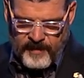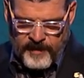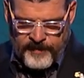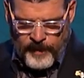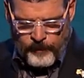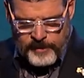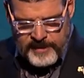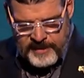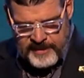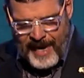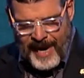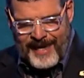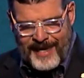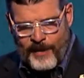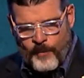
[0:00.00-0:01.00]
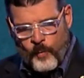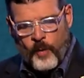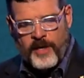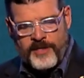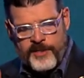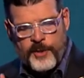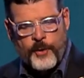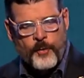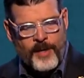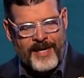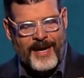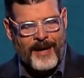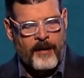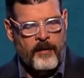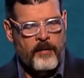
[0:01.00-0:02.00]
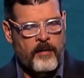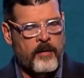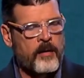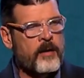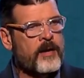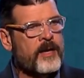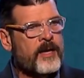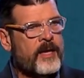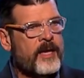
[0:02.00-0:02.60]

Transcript: there was a tiny 1 degree error